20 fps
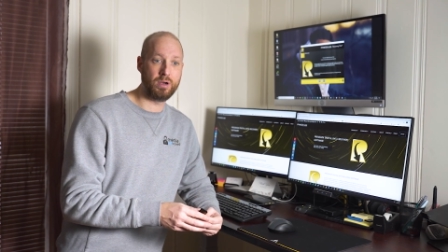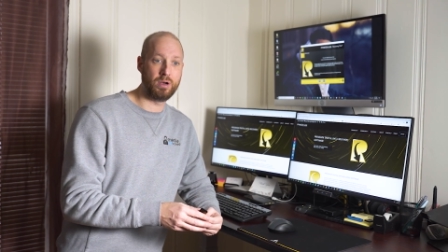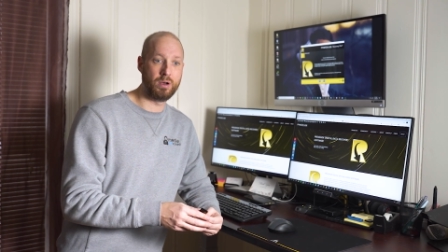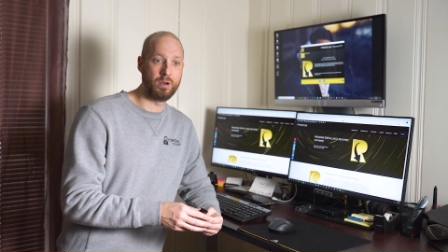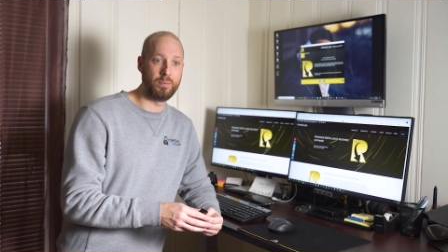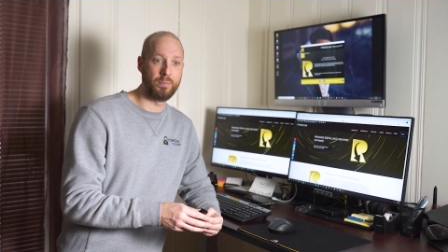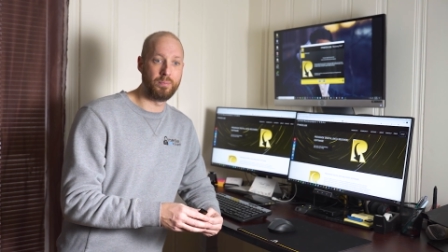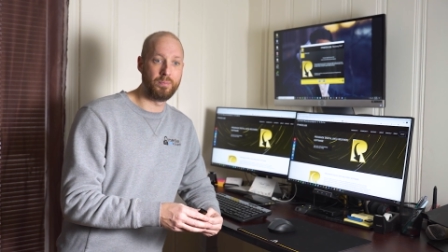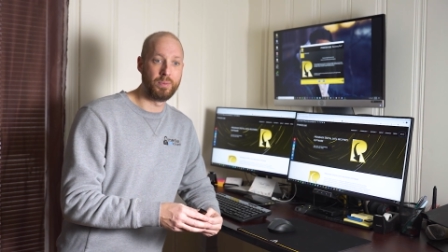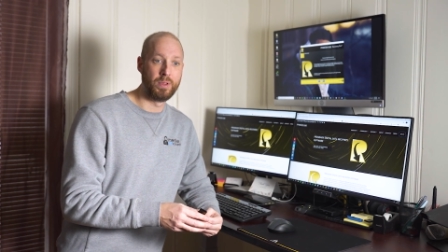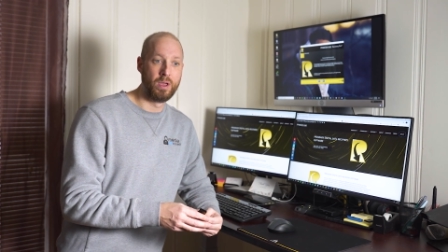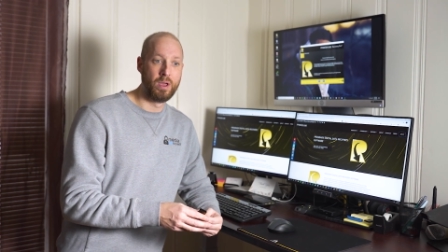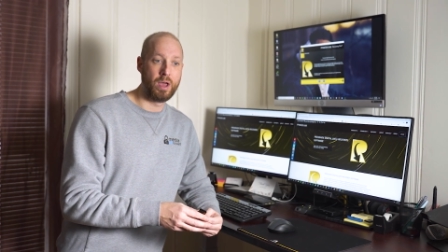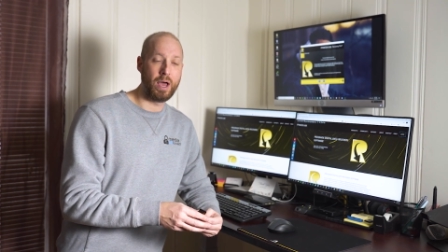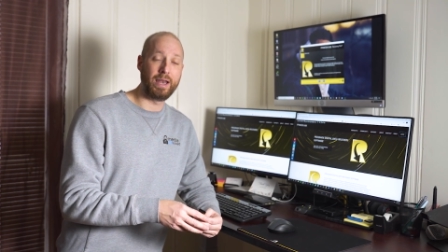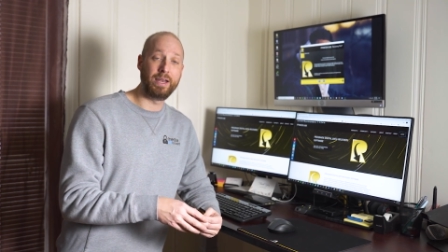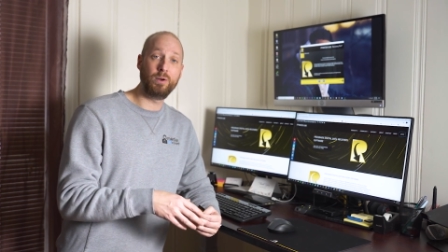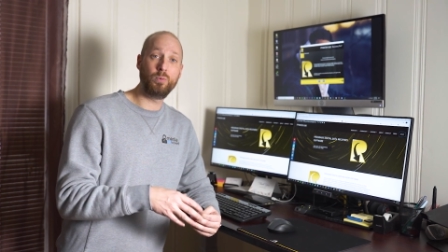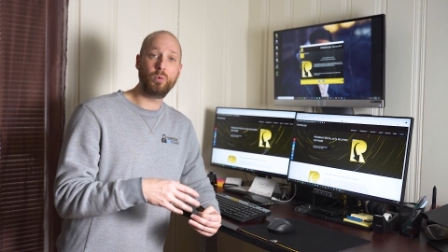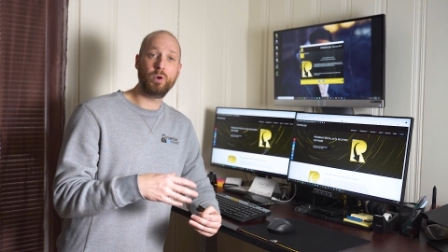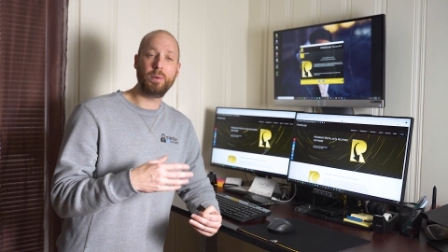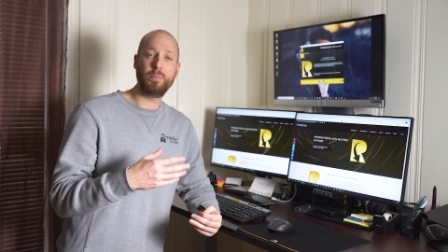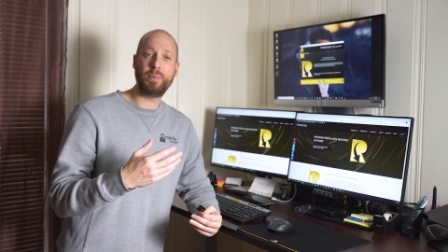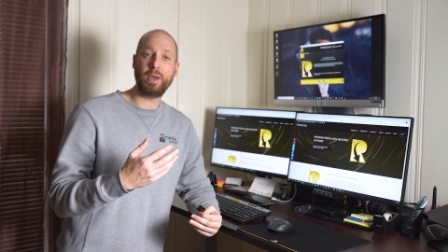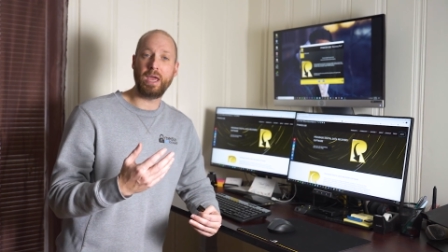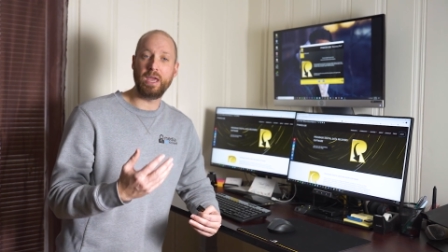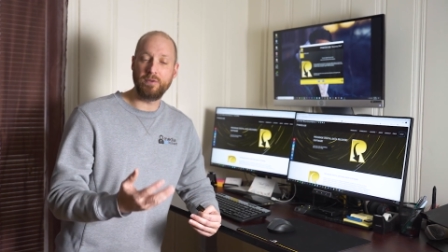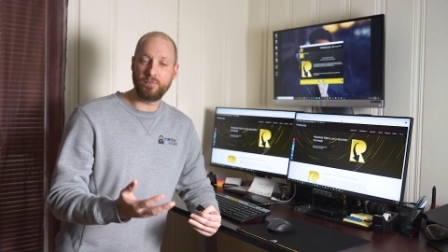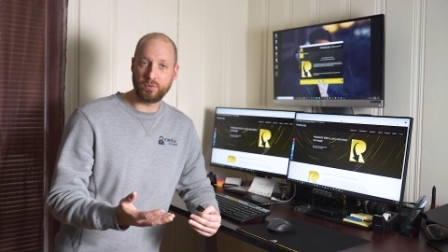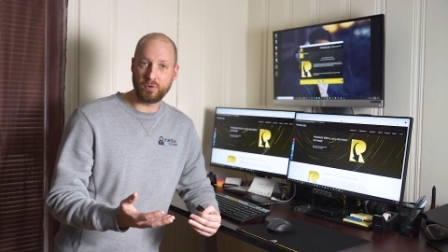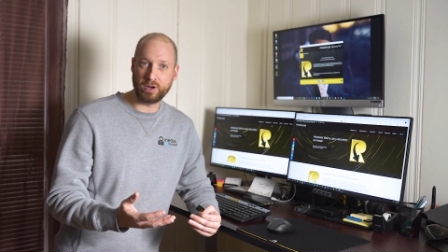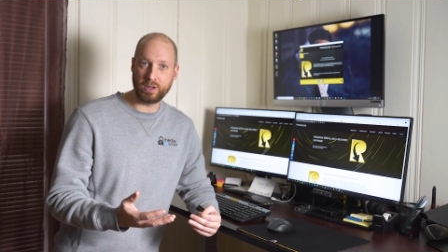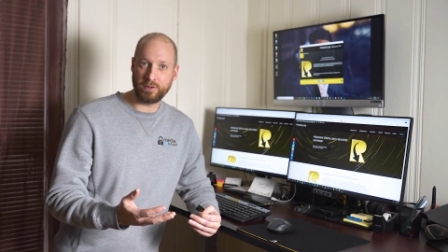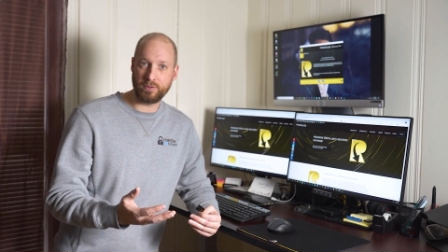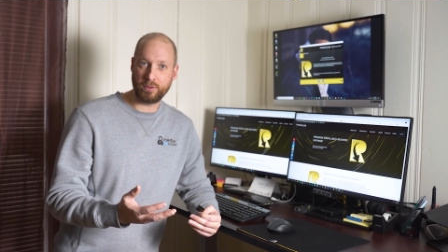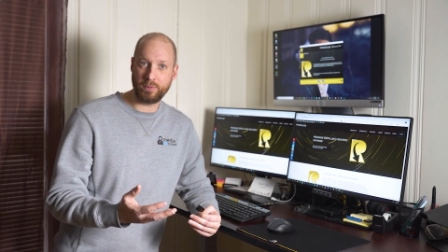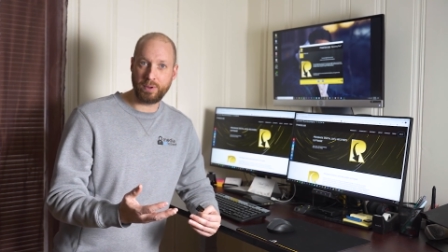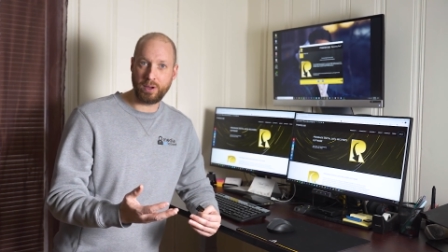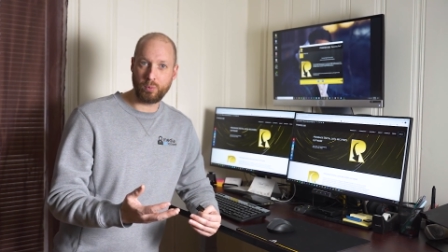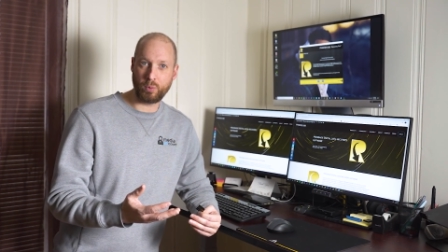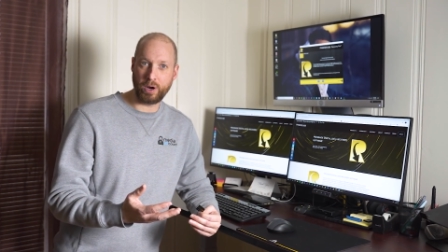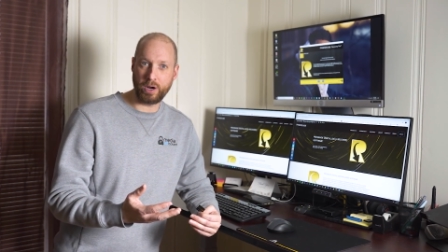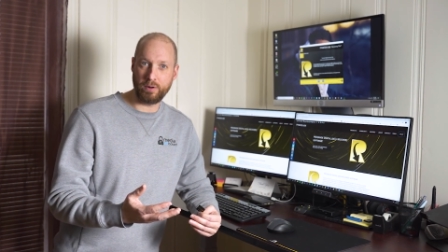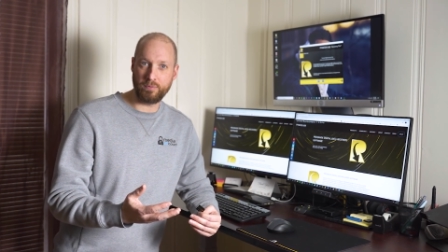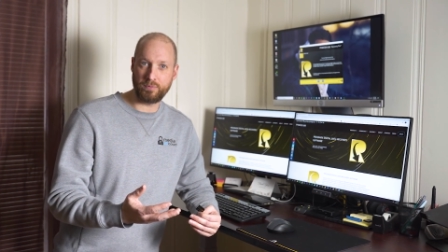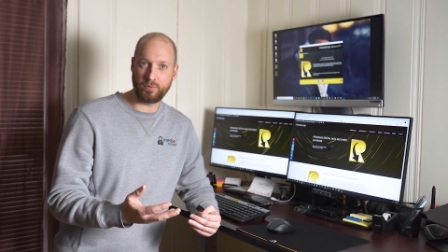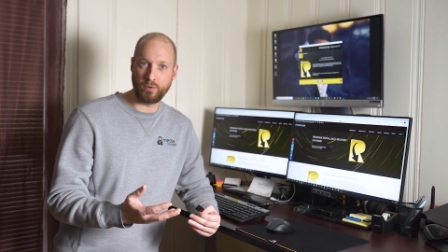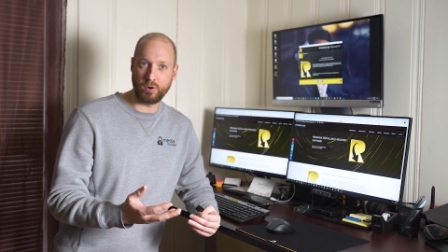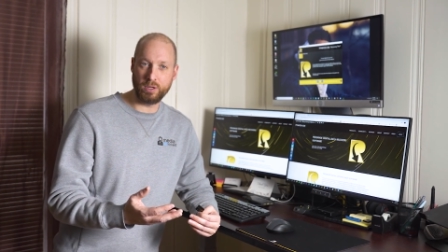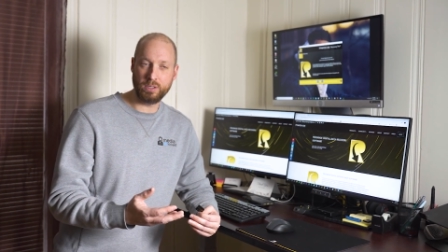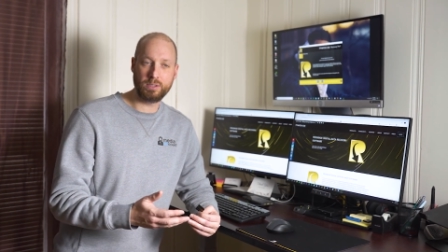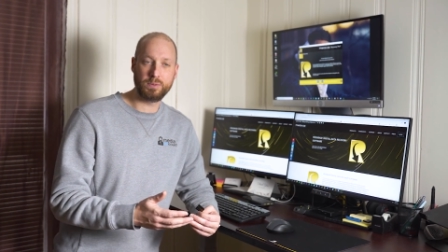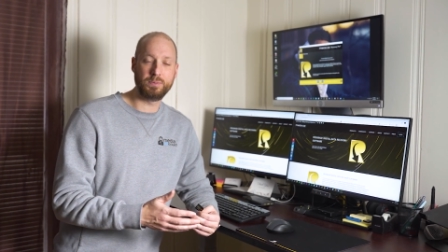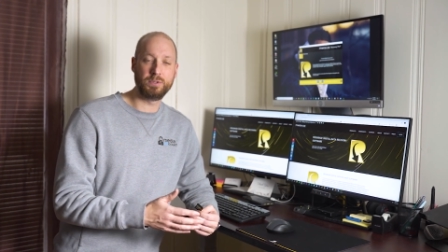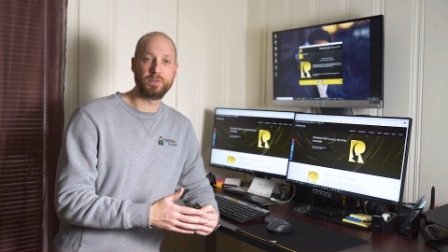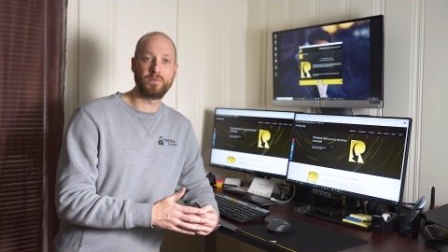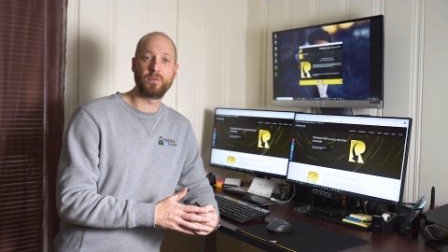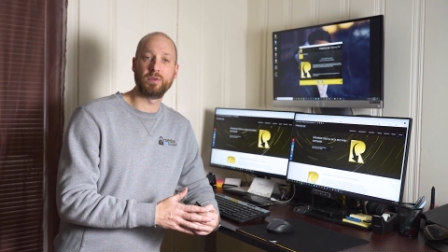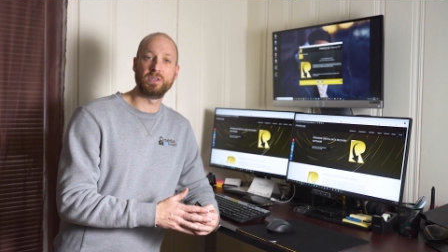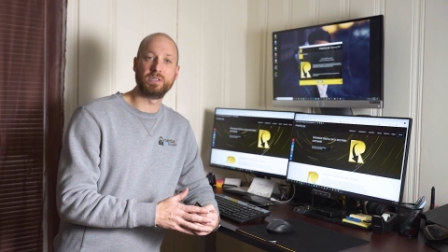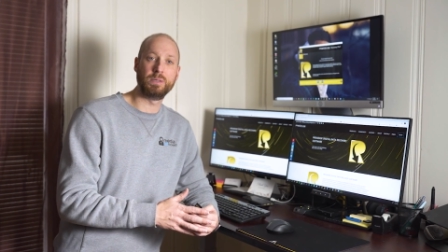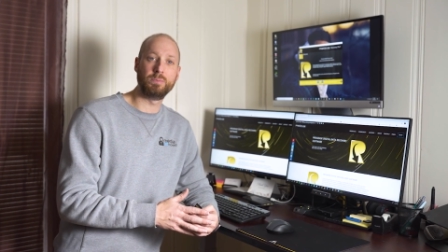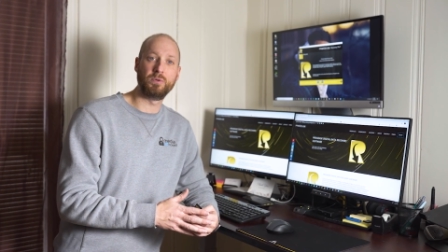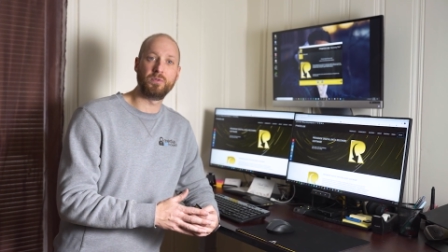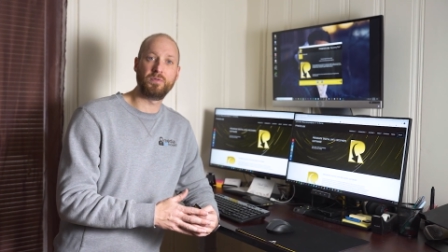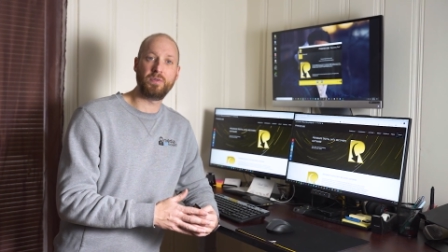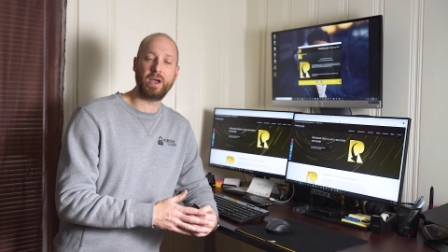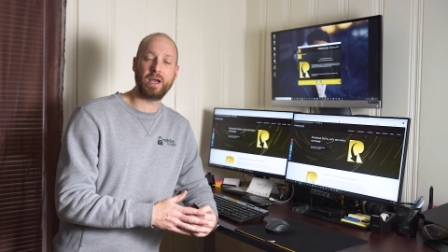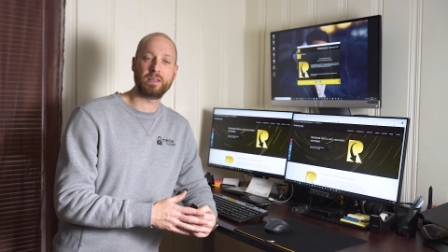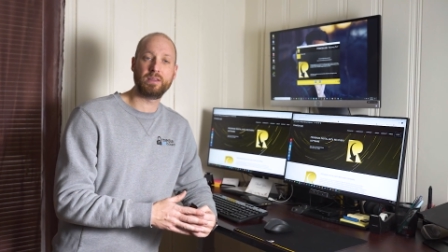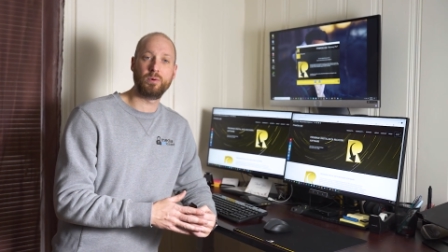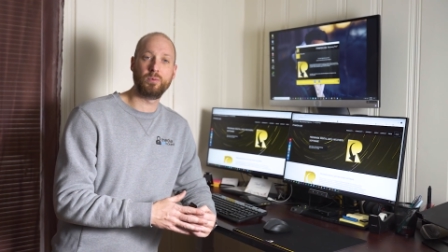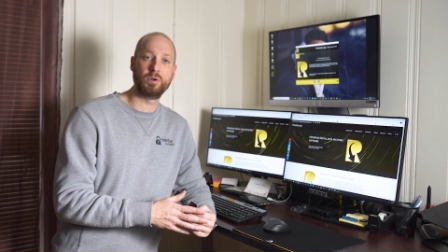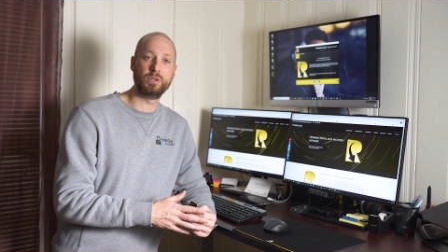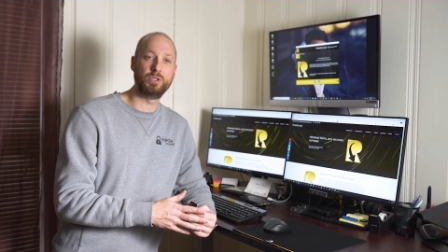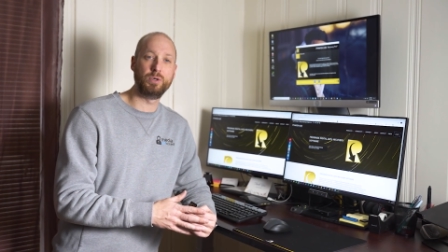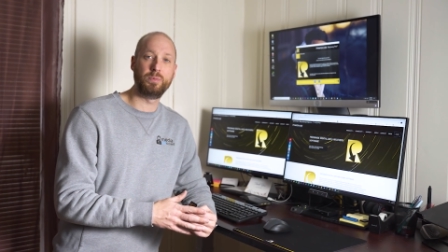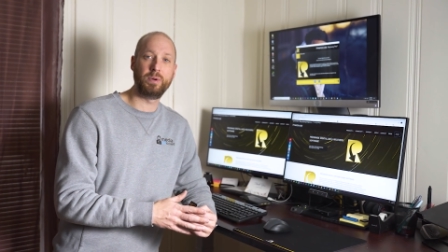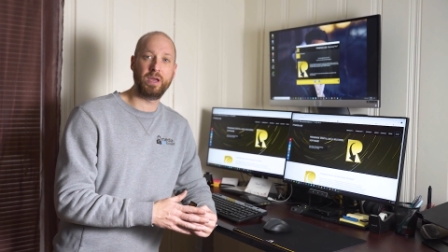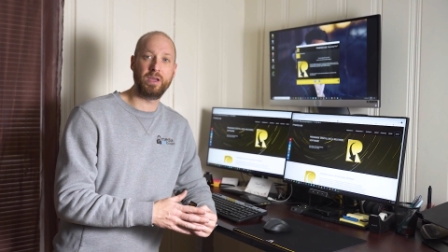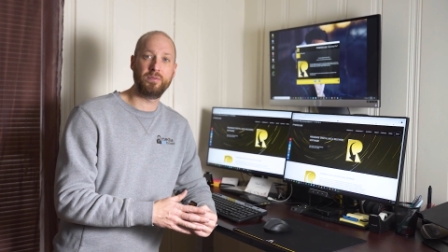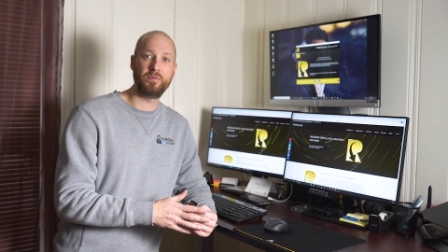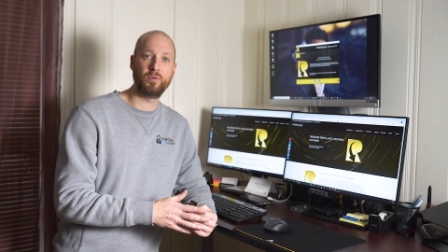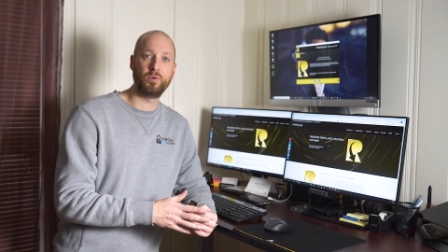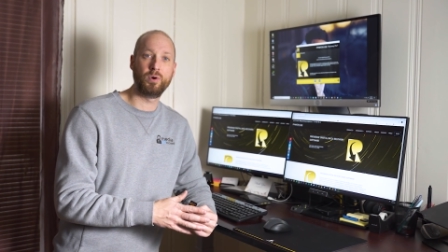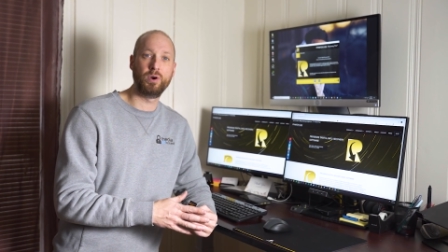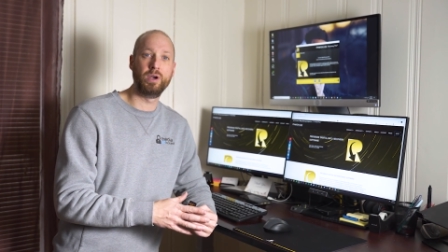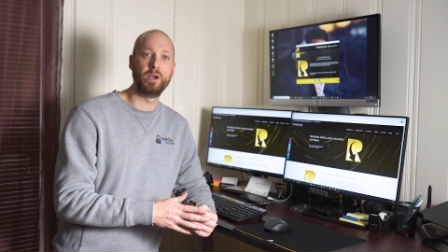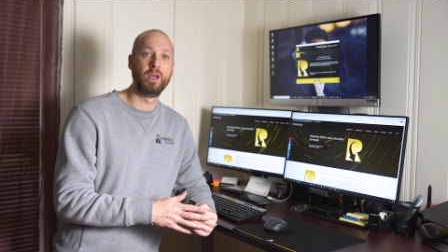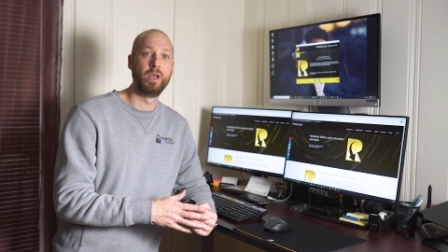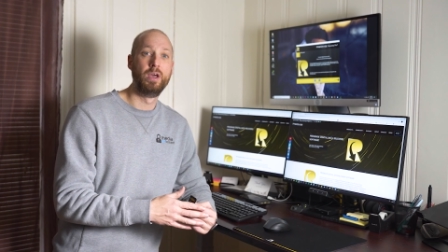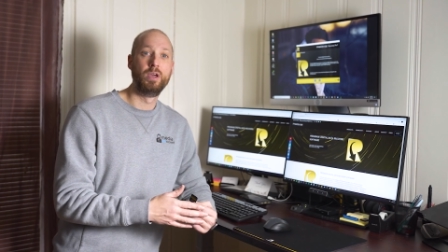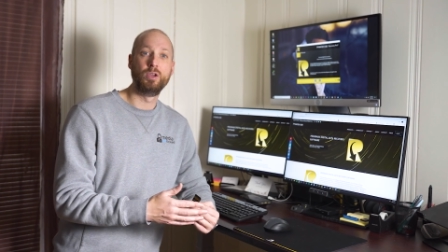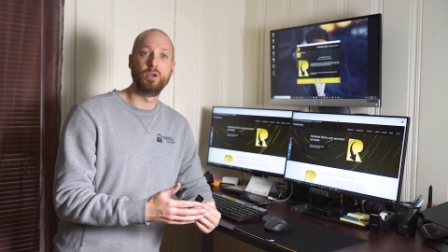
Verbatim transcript: I didn't want to pay for any of them right up front, for the simple fact that once you pay for it,